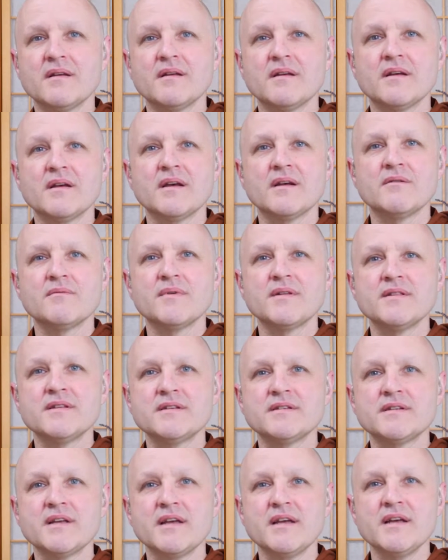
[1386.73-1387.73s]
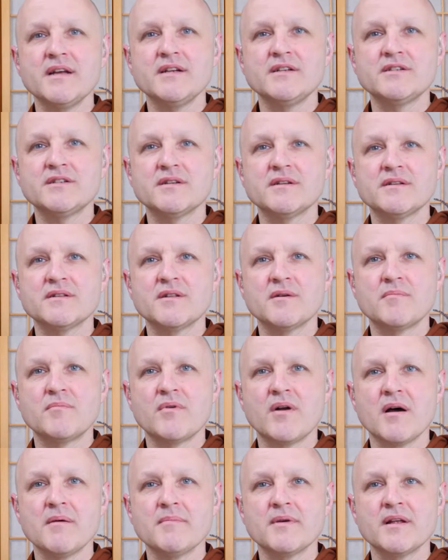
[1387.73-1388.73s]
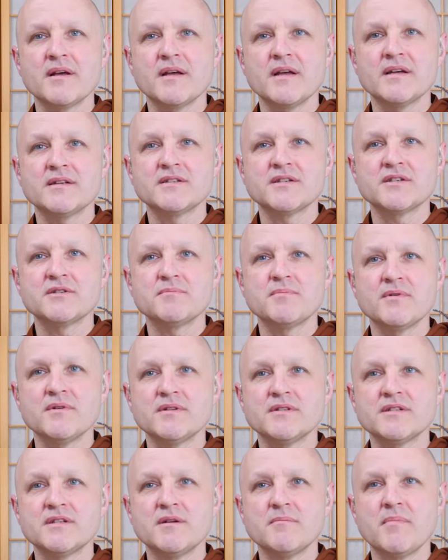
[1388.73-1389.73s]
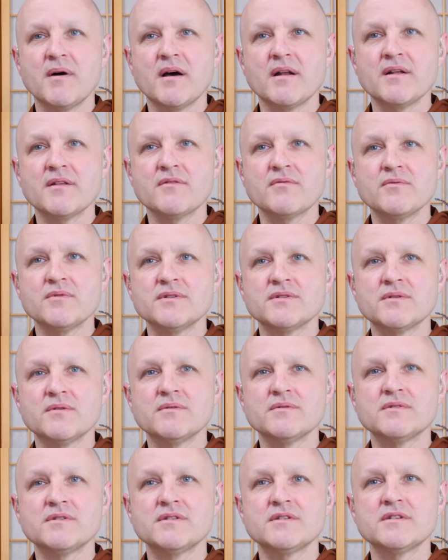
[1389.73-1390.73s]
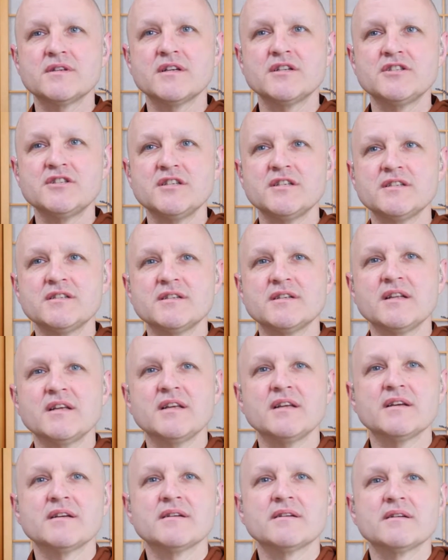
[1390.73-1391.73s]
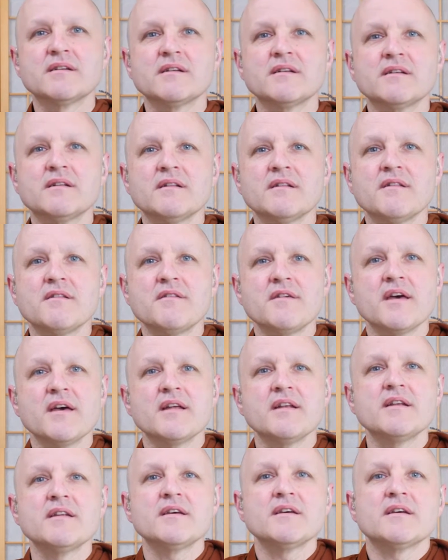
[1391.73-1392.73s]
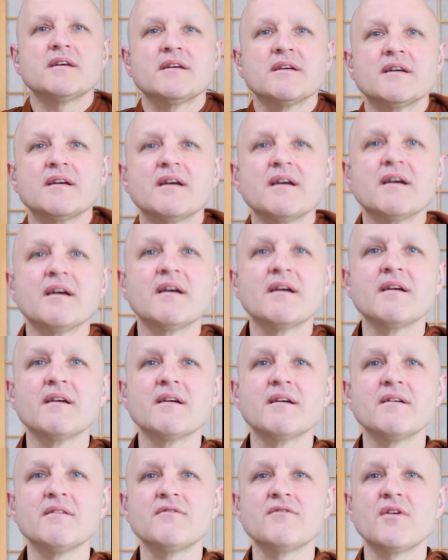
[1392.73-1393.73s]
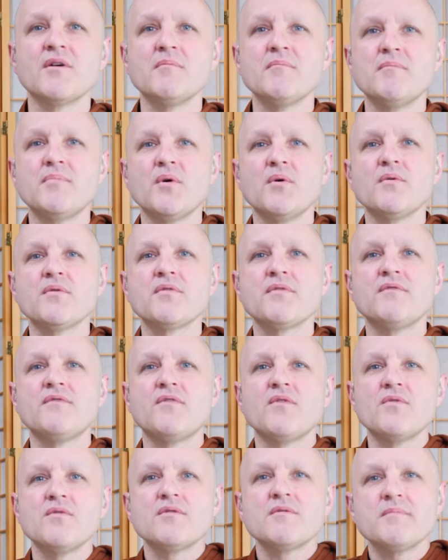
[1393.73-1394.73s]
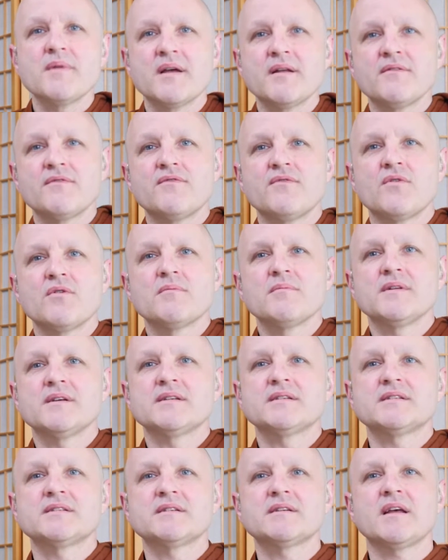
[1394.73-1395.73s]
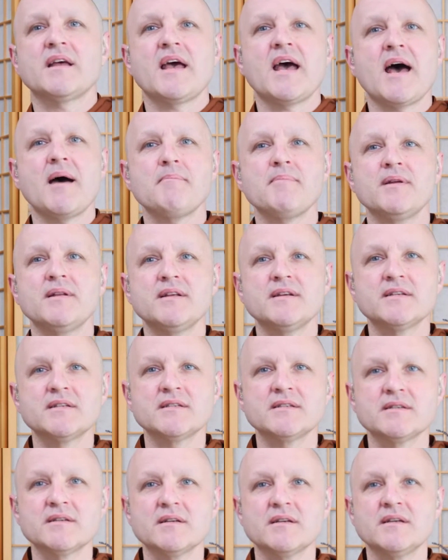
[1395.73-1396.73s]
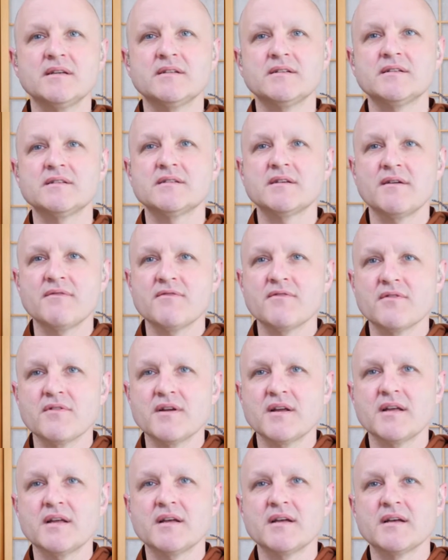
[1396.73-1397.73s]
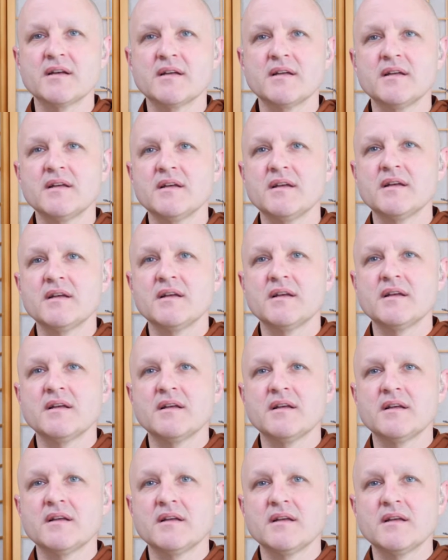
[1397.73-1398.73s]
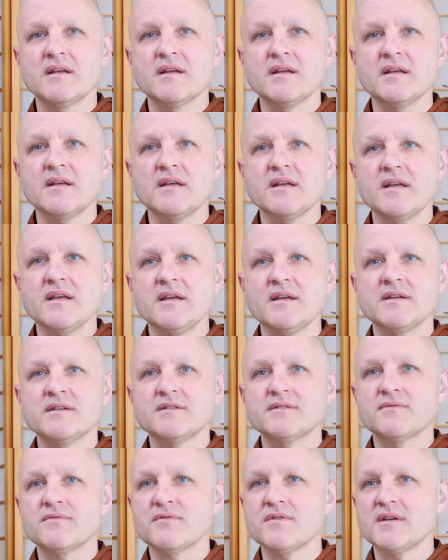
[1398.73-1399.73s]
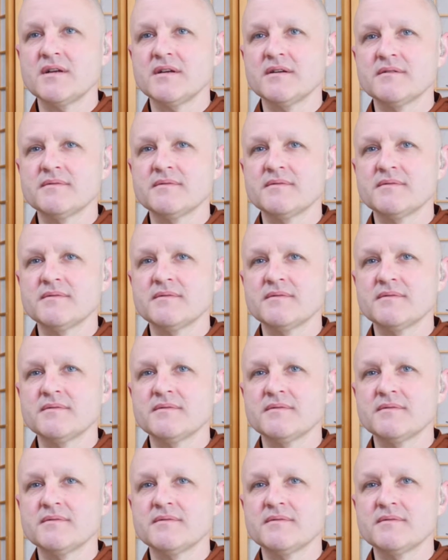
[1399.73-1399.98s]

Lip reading: And when the sage, the Brahmana, has experienced Nibbana through his own sagacity, then from both form and formless, happiness and suffering, he is free.